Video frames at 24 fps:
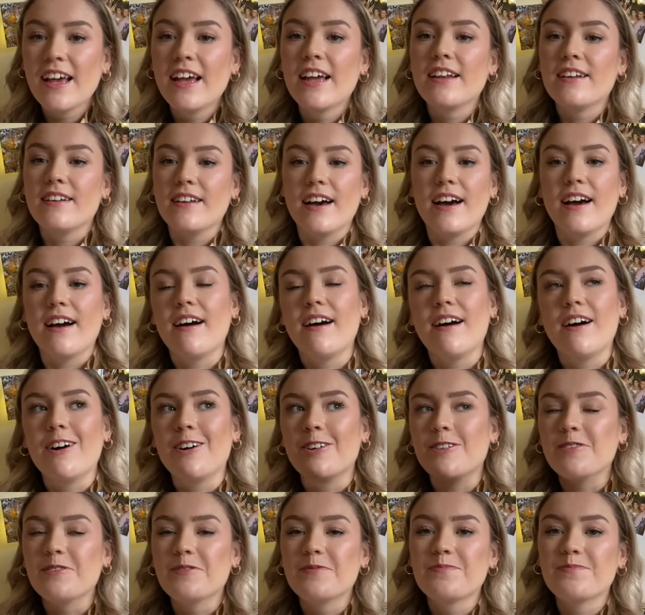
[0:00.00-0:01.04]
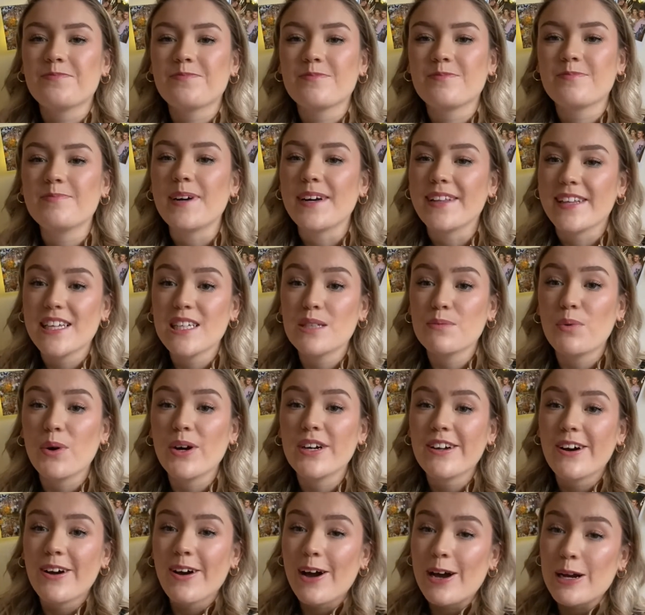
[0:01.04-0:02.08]
Now, by this point,
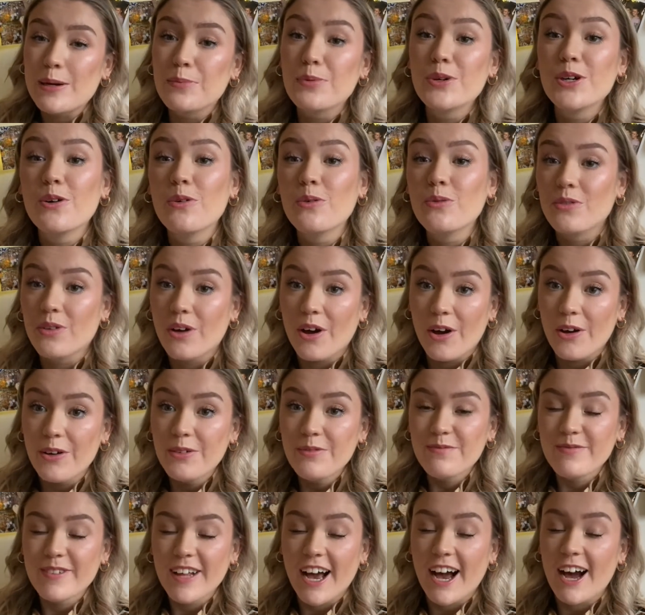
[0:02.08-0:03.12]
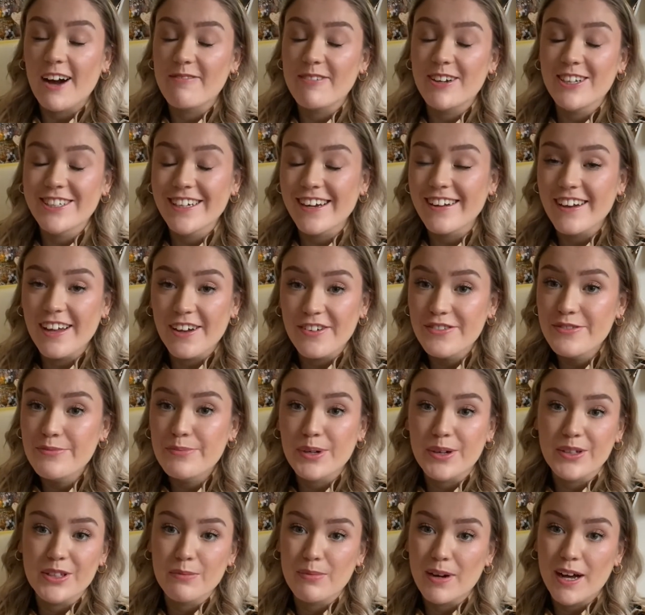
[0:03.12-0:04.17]
I hope we all know how much I loved
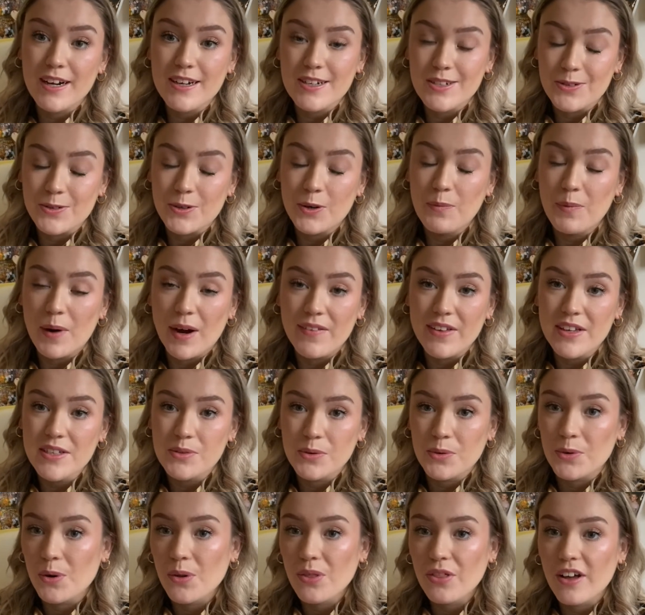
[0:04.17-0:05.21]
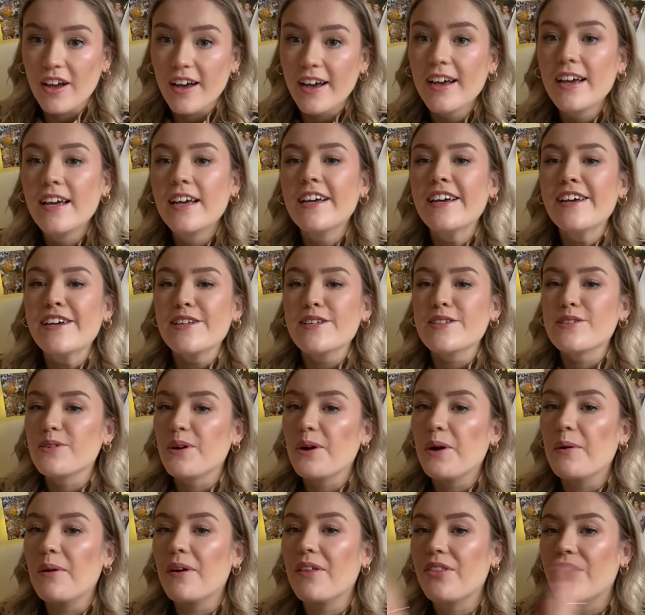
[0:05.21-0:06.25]
Beyond the Black Door by this author.
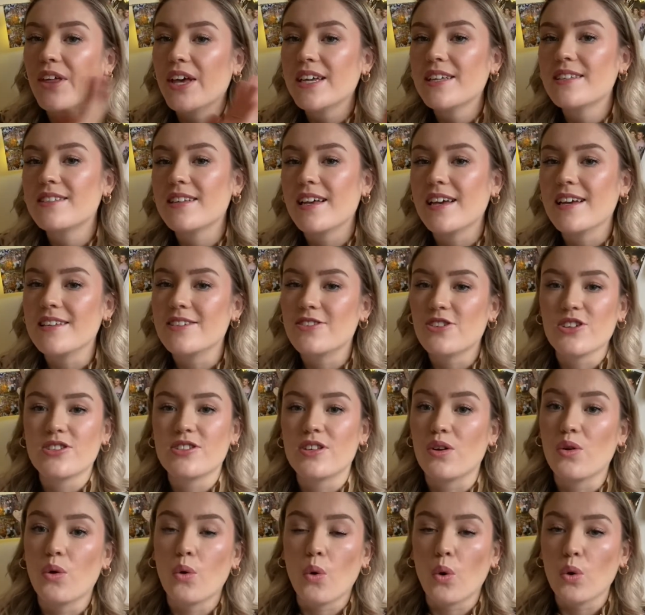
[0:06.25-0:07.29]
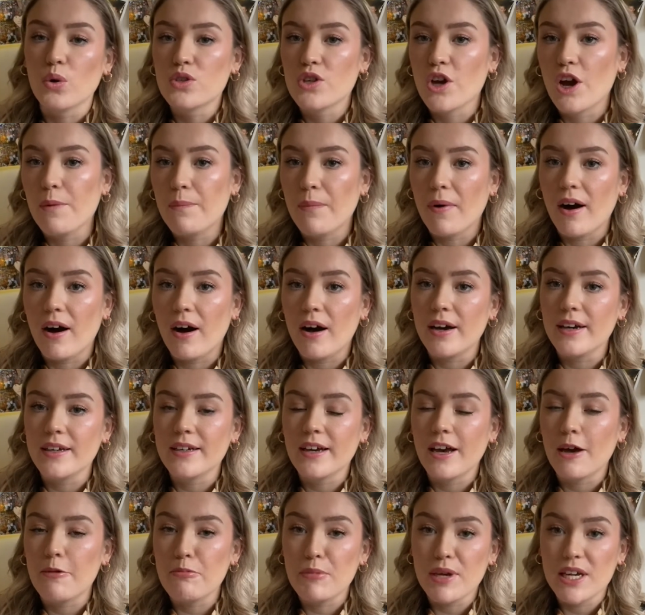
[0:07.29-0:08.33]
So this is just an auto-buy
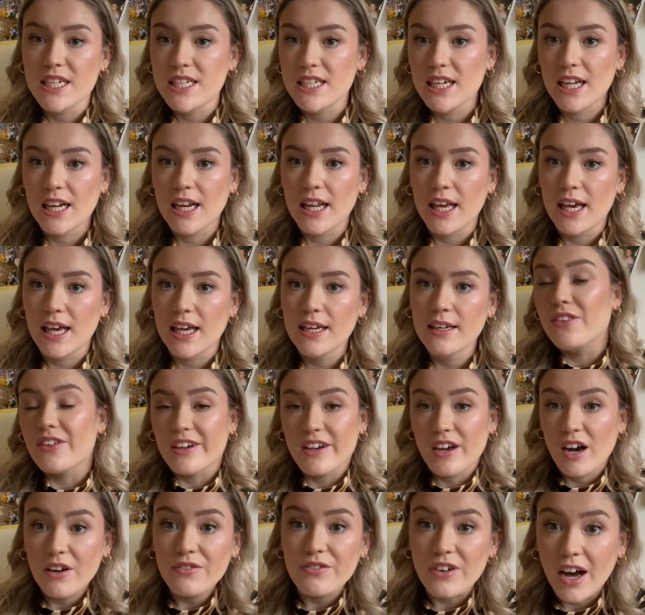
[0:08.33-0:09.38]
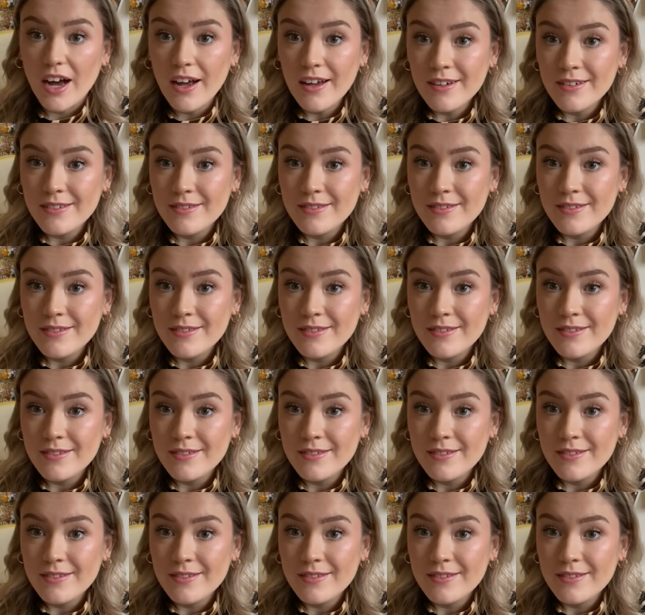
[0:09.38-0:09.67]
immediately. The cover